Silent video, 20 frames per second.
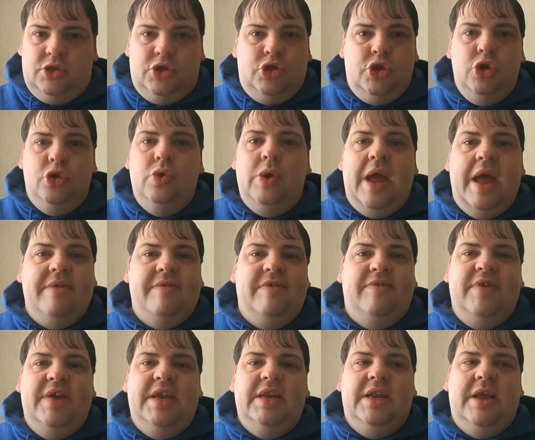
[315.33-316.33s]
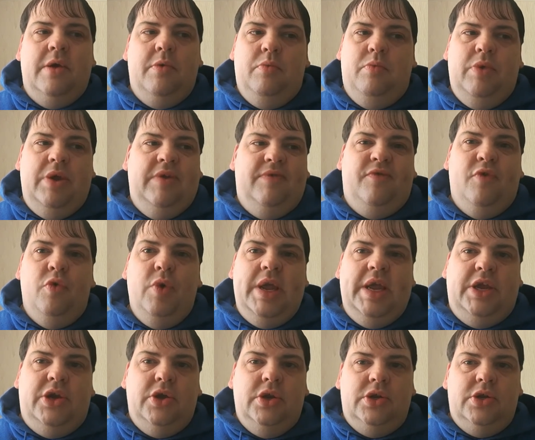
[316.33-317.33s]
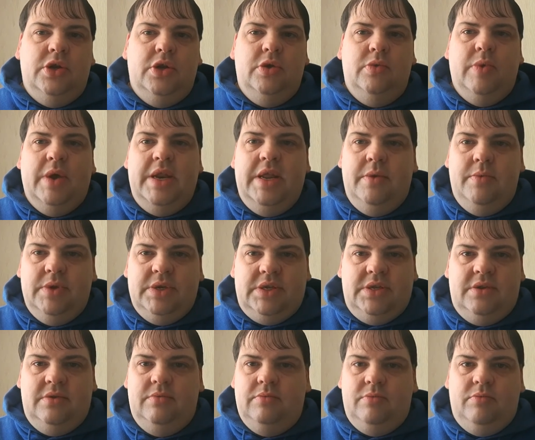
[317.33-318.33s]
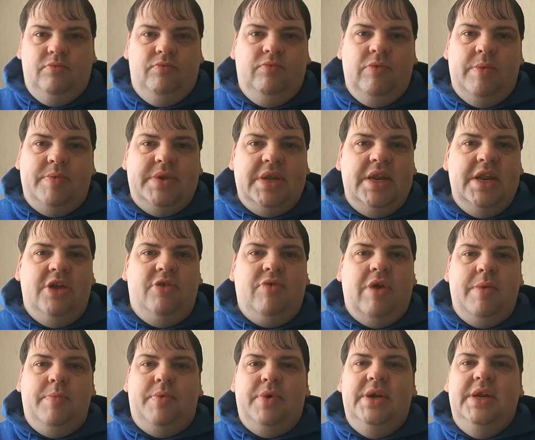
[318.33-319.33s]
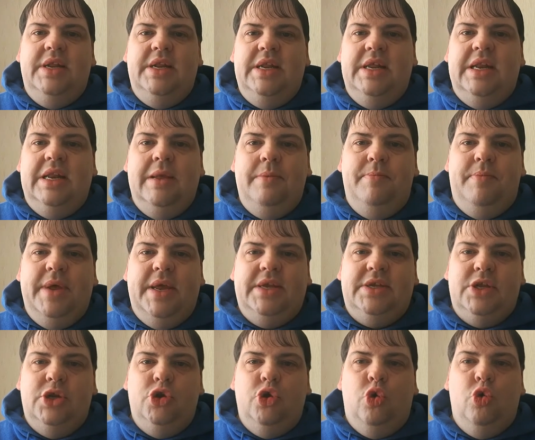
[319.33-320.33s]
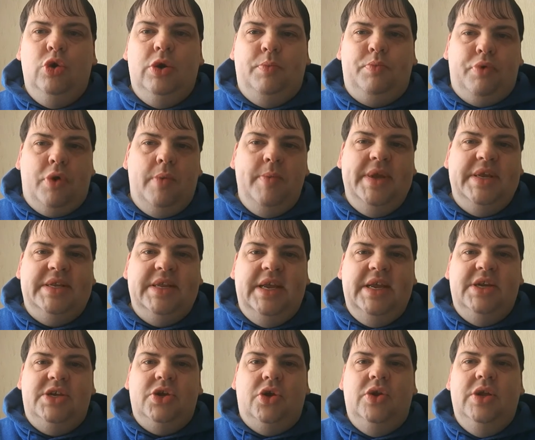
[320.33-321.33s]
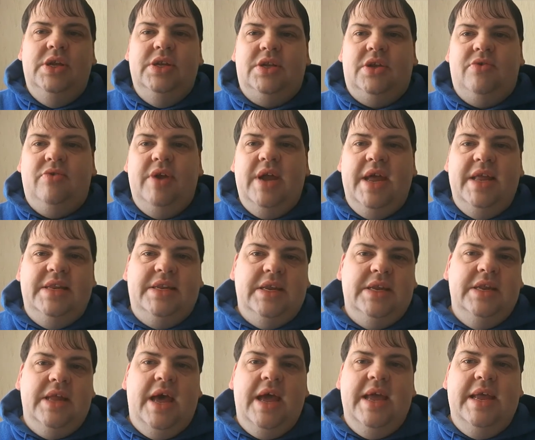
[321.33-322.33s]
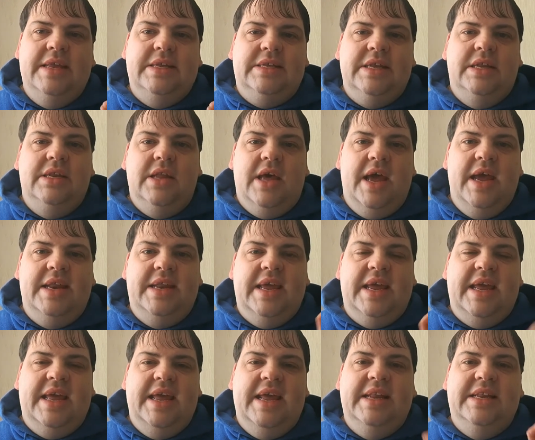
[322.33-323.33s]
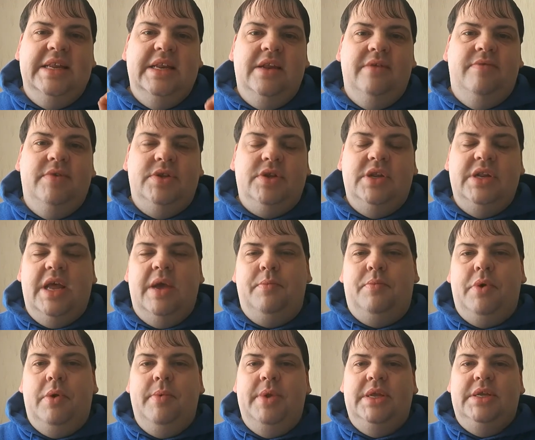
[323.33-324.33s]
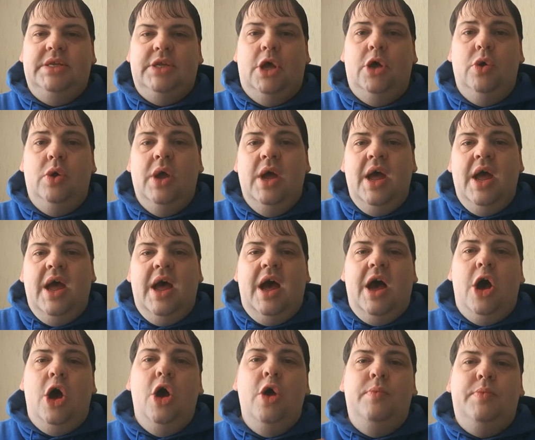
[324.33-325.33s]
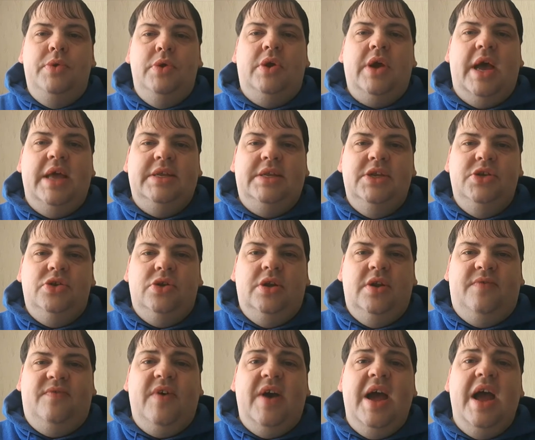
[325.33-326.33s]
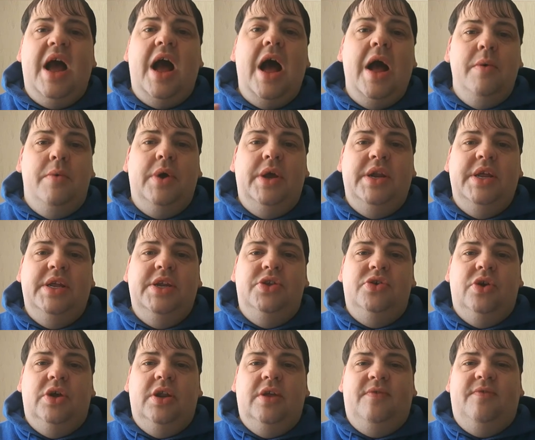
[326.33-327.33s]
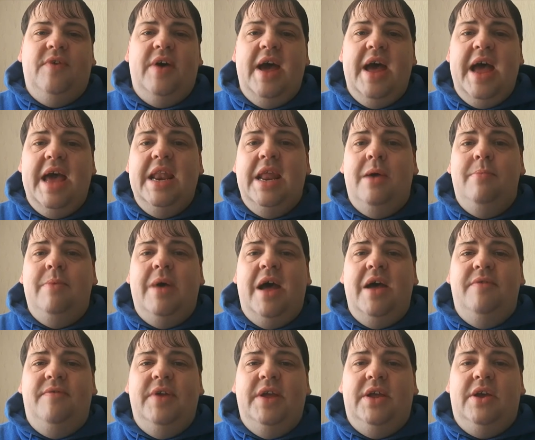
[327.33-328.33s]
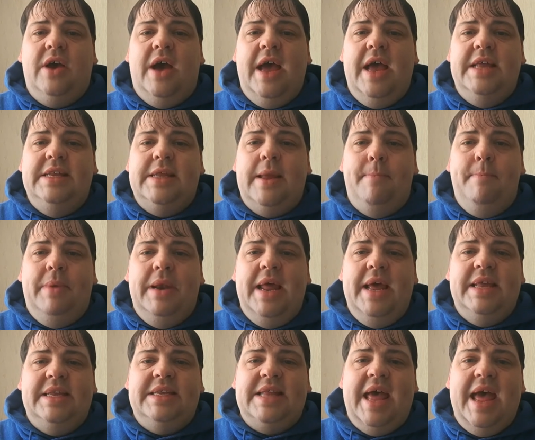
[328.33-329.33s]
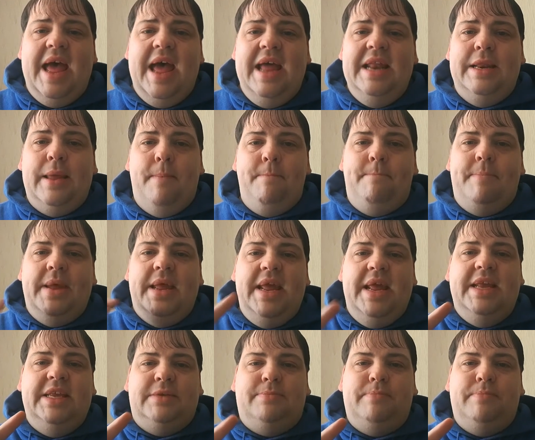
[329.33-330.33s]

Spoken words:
do everything that we thought he could do when he was representing Great Britain in the Olympics, and all the promise that he's shown in his career, and tonight is the night that he delivers on that promise. So I hope you guys enjoy the fight. I'm going to enjoy the fight, and I'm out of here, guys. Bless and peace,